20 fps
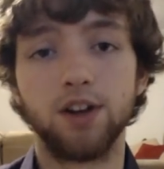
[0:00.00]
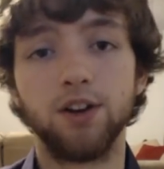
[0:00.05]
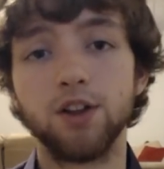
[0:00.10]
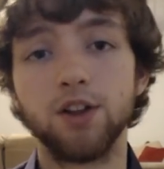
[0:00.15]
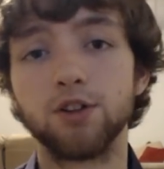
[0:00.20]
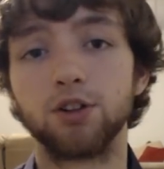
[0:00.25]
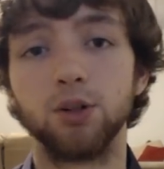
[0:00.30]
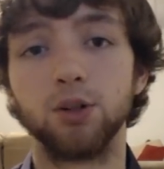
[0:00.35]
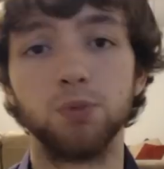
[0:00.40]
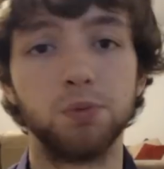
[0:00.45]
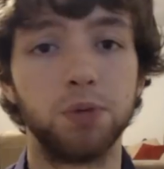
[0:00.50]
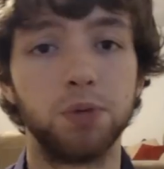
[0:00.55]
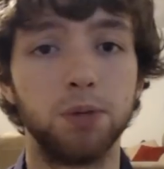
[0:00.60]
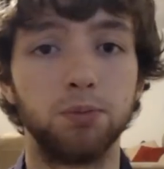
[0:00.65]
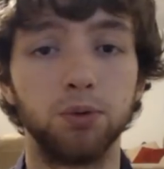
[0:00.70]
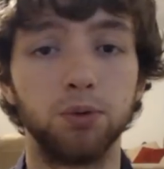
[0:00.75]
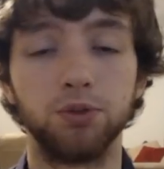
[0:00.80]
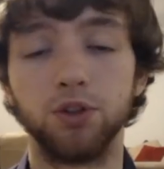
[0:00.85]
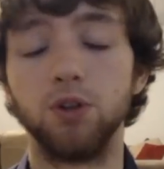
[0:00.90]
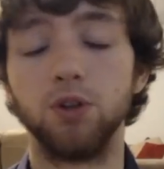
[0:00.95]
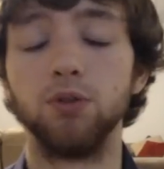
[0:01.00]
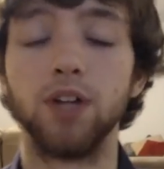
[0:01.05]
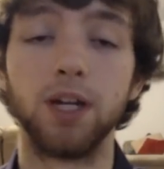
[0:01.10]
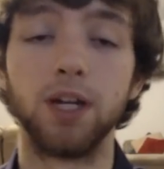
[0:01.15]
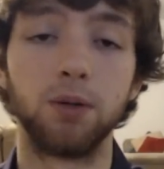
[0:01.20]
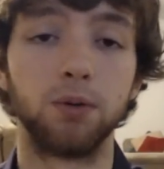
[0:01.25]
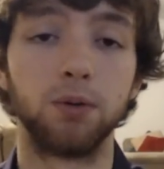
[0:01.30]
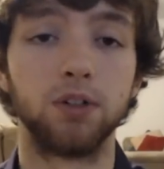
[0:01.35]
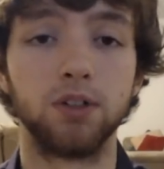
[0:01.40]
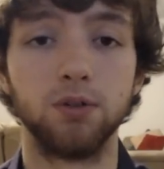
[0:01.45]
and then another group of people don't
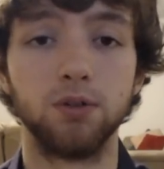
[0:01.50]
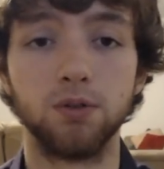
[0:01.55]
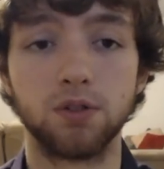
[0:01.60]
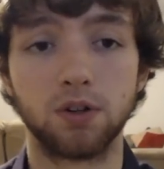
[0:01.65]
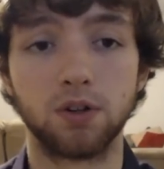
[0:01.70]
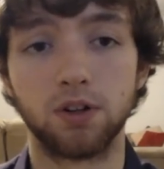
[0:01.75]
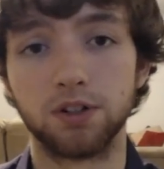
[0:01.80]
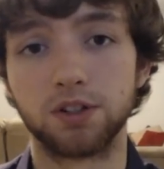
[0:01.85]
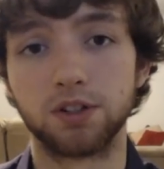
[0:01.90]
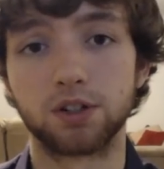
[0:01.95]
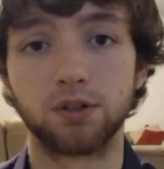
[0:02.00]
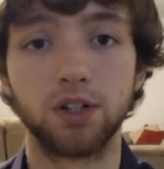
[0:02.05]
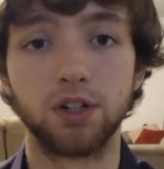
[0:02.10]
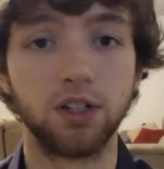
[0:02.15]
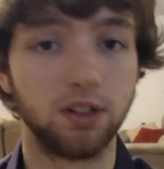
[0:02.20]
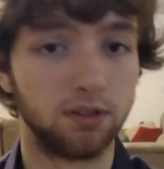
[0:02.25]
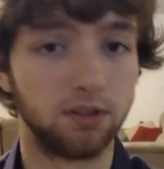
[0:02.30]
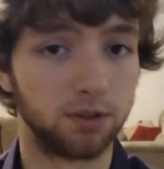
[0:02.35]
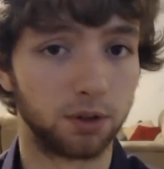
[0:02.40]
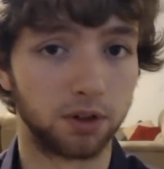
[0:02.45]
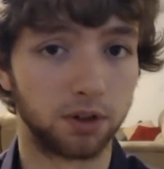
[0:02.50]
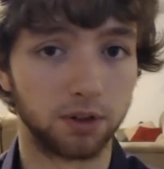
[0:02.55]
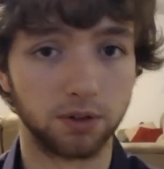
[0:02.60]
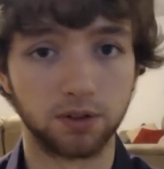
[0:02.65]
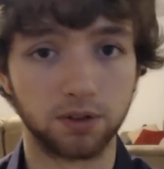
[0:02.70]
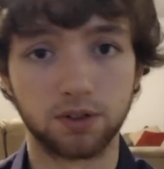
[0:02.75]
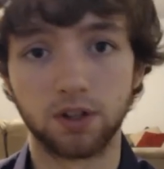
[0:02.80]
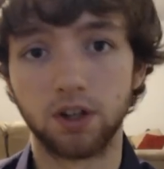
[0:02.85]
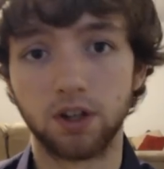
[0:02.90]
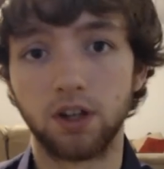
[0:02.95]
like when I use on-screen
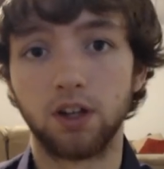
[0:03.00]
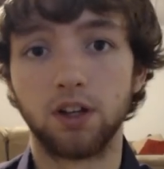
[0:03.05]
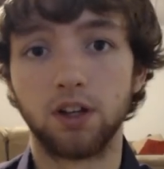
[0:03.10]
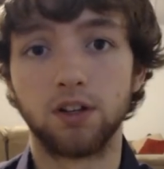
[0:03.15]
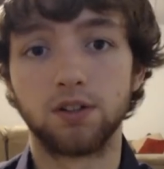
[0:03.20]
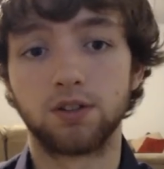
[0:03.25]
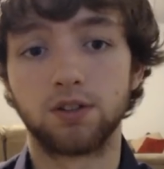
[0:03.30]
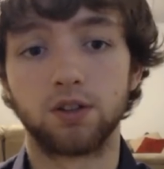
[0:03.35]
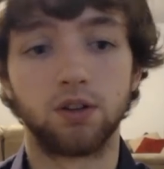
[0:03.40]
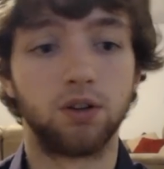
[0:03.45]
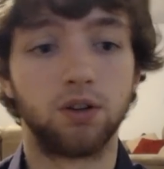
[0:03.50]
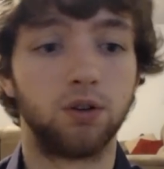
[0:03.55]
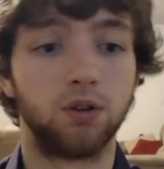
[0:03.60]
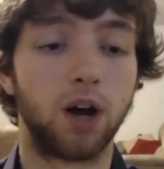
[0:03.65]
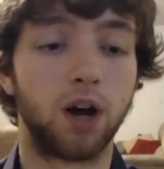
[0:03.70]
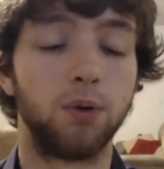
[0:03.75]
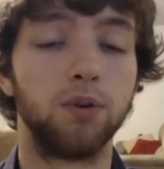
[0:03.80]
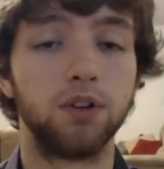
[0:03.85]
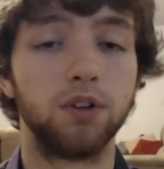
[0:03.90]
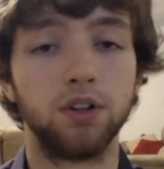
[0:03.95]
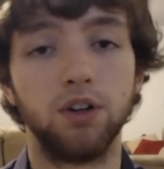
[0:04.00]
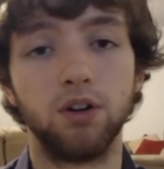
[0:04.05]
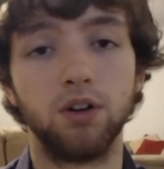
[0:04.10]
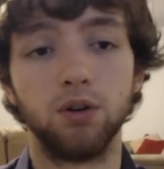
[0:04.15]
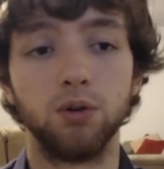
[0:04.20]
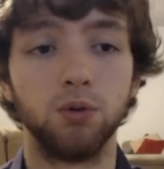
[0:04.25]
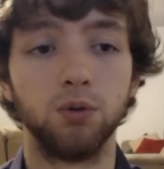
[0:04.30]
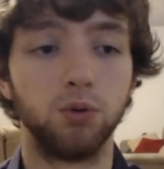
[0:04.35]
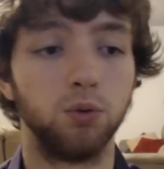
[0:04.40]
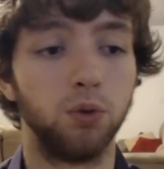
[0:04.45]
tutorials. So I want to
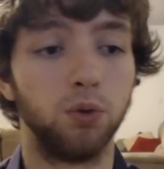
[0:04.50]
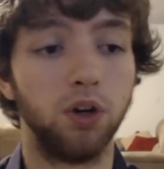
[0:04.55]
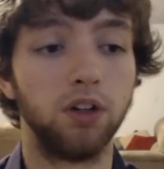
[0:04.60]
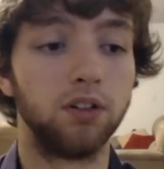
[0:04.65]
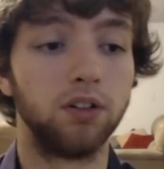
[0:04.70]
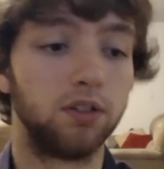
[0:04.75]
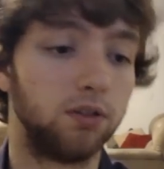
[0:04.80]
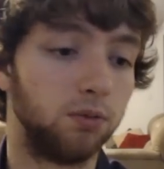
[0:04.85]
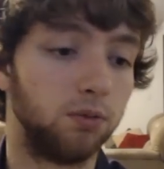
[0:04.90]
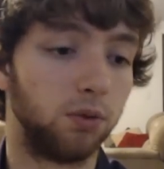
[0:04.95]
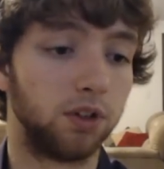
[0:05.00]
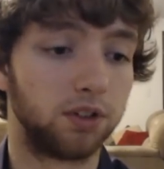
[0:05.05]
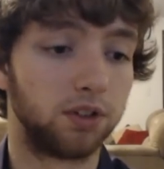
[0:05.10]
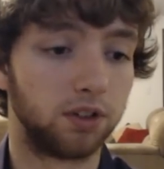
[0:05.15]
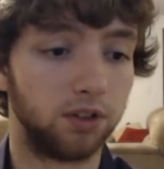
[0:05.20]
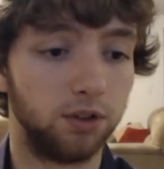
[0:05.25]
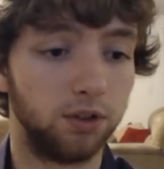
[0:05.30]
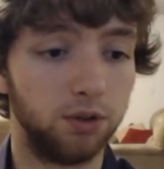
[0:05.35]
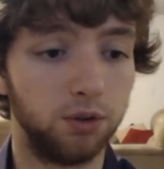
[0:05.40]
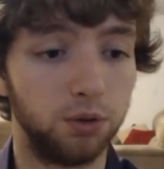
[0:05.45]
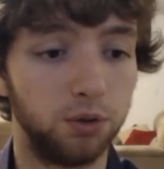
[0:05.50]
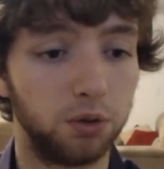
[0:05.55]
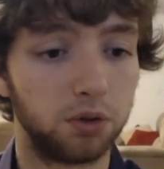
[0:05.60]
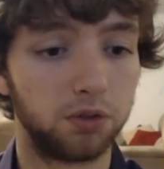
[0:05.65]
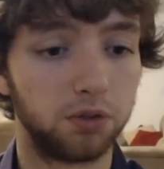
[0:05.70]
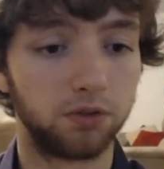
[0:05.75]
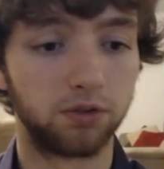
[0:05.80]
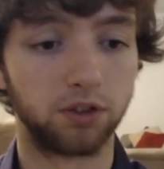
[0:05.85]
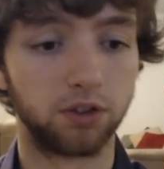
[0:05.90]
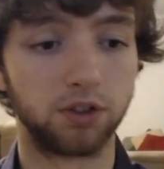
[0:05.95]
know what, what to
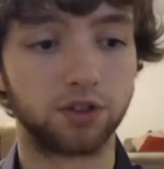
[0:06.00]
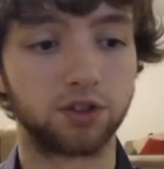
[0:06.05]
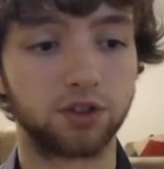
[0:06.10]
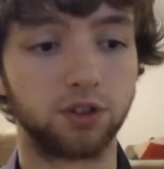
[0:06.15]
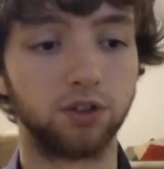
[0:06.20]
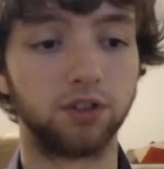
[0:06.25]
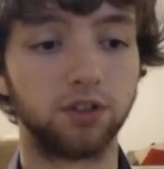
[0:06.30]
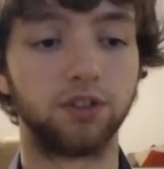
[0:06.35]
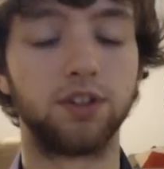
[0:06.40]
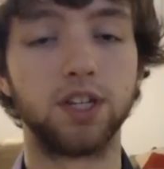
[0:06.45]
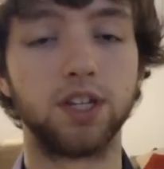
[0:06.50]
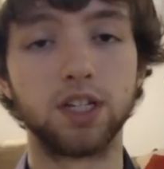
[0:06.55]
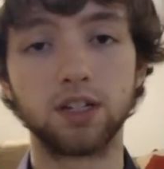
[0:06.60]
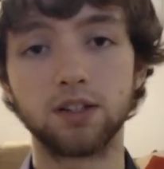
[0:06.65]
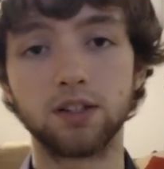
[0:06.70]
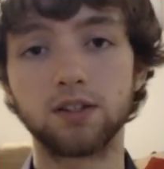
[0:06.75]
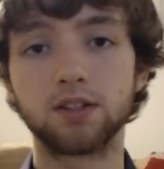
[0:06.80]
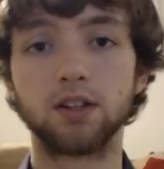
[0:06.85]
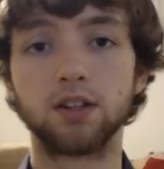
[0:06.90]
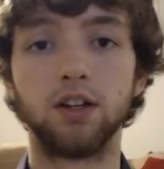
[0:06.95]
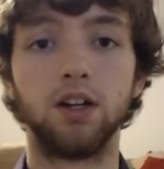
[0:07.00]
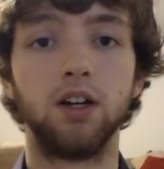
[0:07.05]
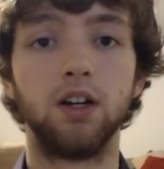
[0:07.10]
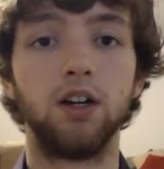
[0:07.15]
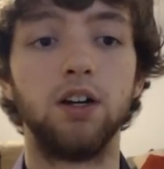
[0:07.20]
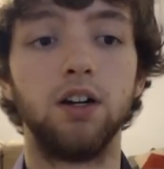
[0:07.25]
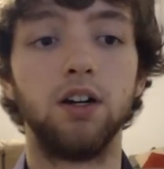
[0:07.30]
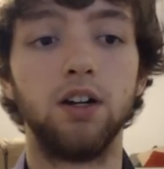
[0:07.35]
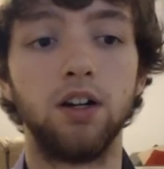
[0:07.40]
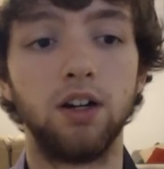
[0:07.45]
do for certain things.
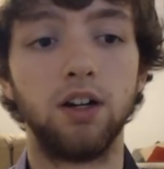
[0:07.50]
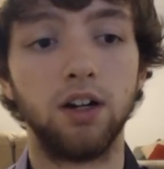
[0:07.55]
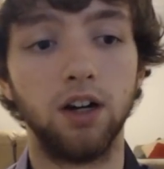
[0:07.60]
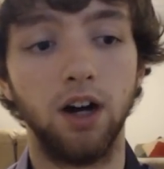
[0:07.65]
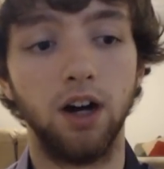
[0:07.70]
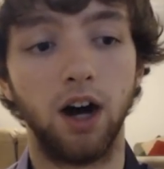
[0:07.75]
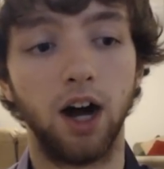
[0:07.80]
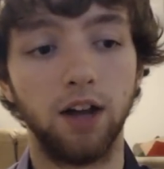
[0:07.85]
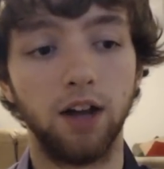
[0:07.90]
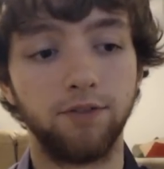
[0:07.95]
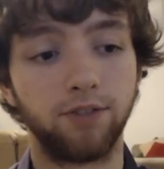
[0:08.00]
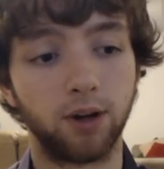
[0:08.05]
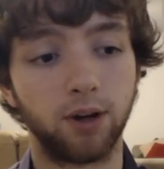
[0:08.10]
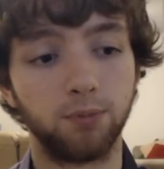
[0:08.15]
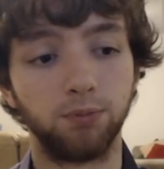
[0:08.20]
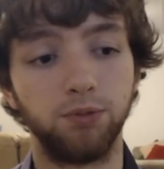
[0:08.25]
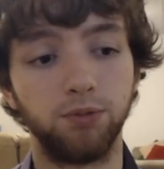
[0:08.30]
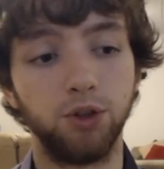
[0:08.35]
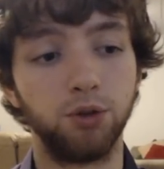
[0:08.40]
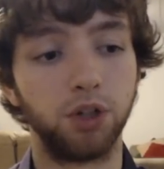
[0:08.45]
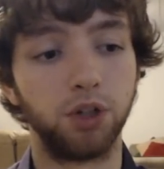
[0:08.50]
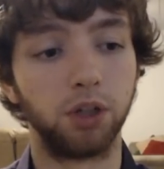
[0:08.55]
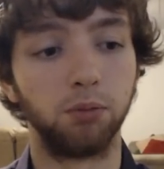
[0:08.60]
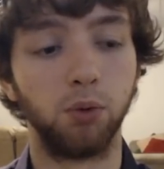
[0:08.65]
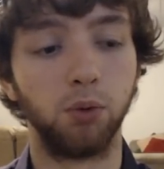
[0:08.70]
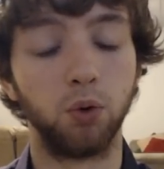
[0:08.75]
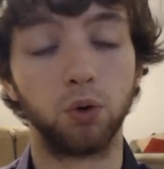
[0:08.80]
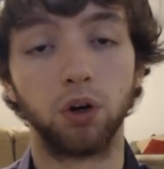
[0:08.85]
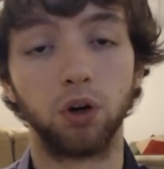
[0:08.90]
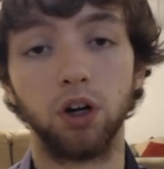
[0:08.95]
Uh, if I'm
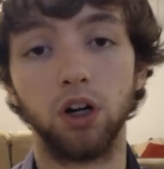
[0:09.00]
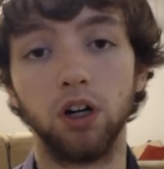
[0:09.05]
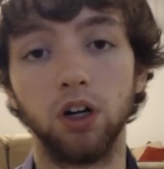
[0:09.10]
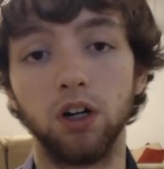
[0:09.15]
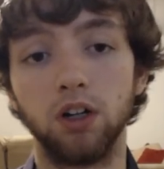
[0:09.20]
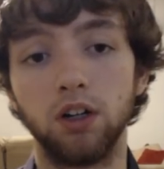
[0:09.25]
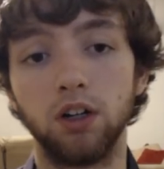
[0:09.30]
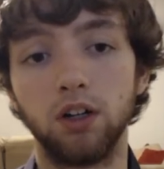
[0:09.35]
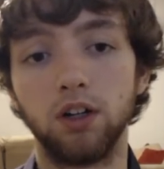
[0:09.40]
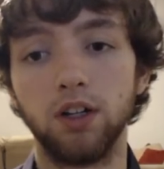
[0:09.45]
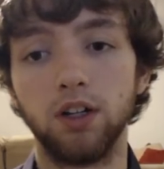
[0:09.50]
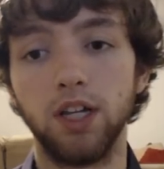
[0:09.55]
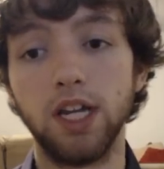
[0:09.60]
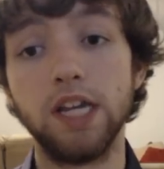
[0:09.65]
doing more